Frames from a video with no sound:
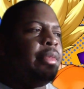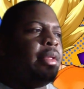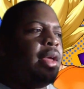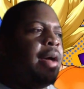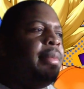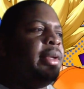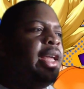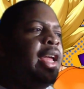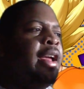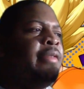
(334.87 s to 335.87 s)
I
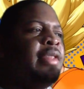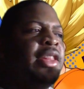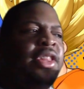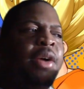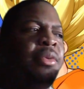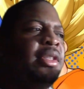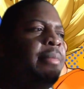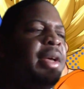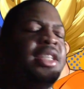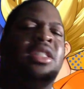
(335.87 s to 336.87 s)
believe there was the
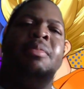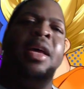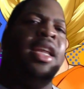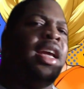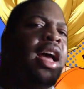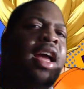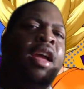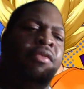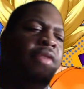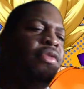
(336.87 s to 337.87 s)
big smelly guy.
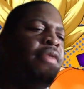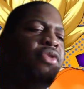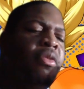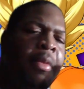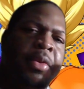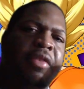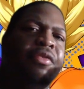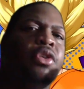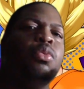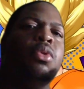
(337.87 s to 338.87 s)
If, if, if you remember the
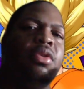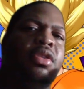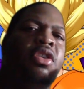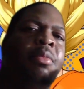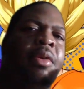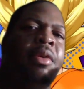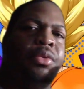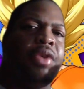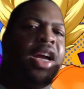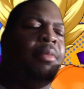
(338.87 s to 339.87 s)
first world tournament from
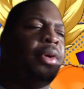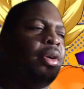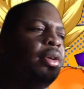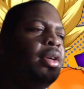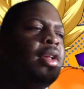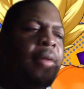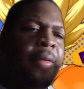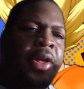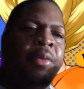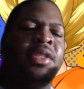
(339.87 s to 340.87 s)
Dragon Ball,
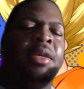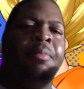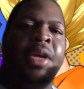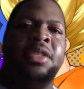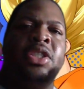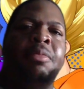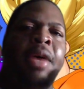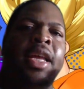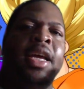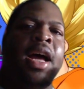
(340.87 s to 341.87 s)
it was the big
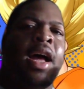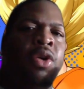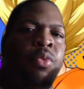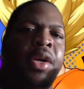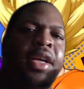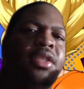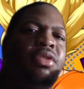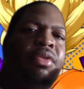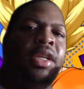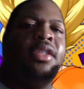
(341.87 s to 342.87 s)
smelly guy who went against
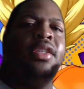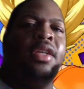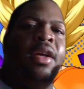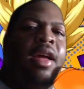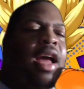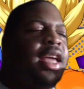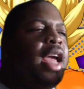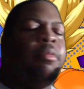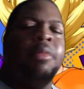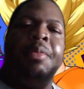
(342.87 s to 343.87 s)
Krillin. I can't
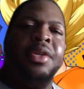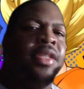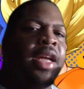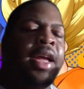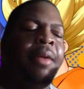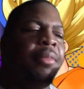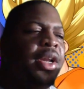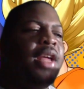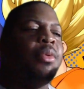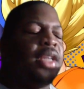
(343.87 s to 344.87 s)
remember his name, but
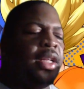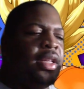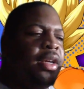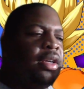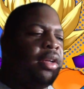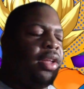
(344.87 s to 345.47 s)
he was in there.